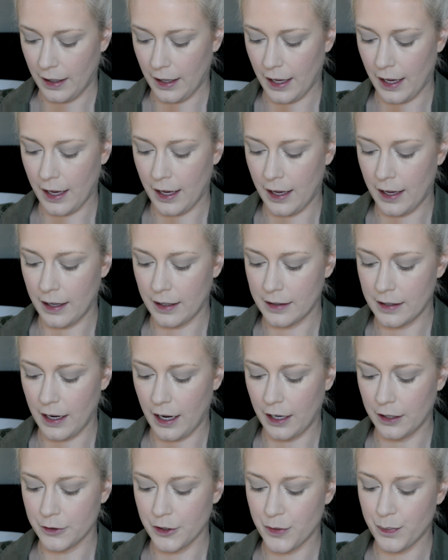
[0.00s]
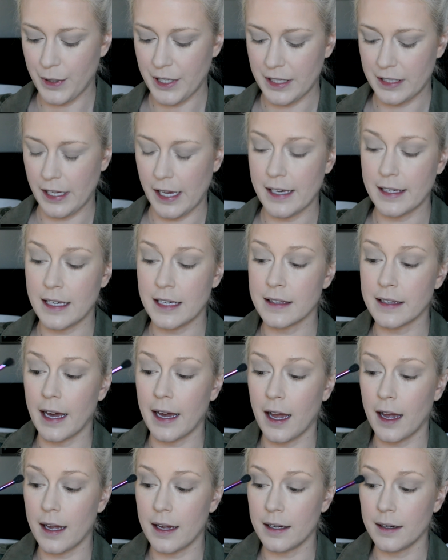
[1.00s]
And I'll just be taking
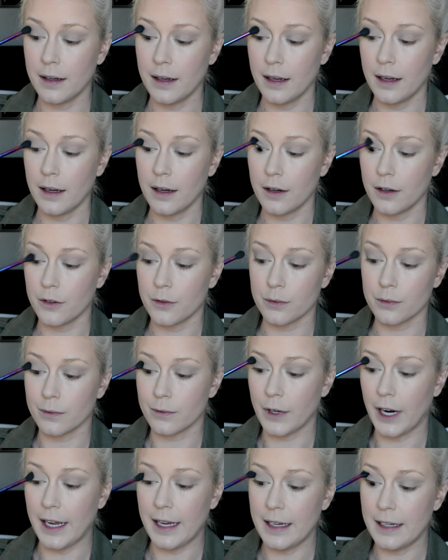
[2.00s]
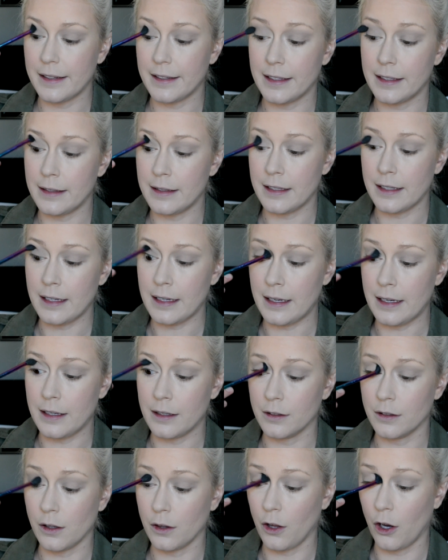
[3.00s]
that right in
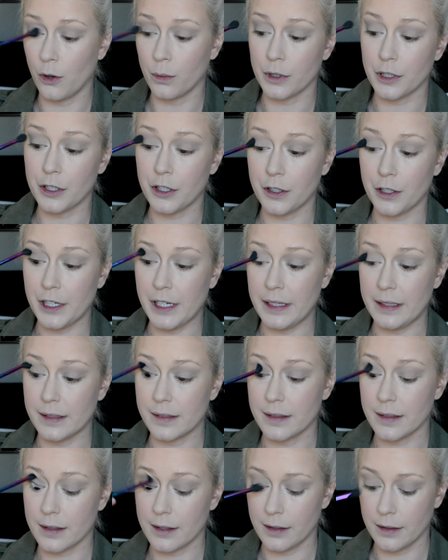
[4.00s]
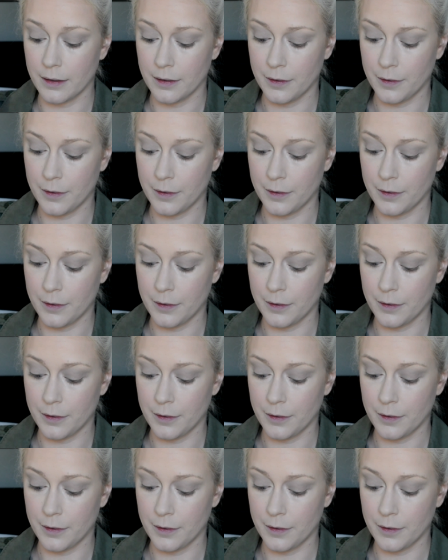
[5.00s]
the lower crease.